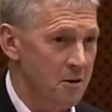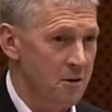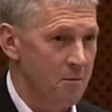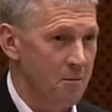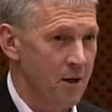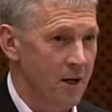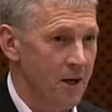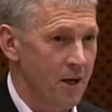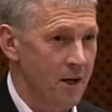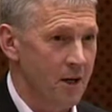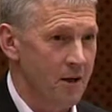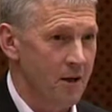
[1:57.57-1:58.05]

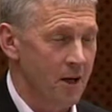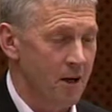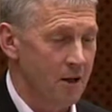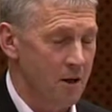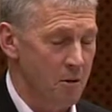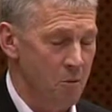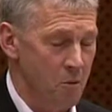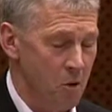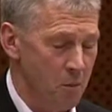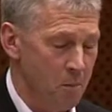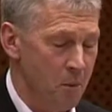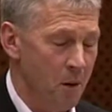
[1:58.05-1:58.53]
the
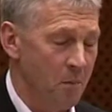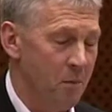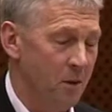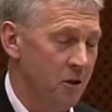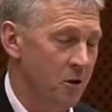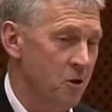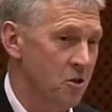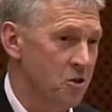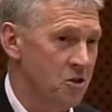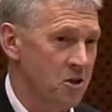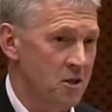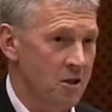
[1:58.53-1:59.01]
more public
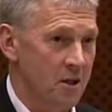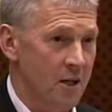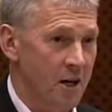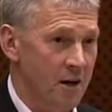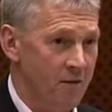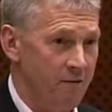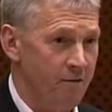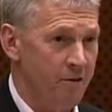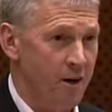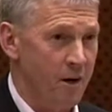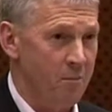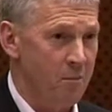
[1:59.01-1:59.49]
goods that
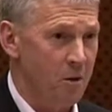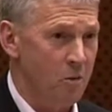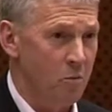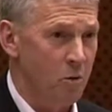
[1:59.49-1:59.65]
that farmer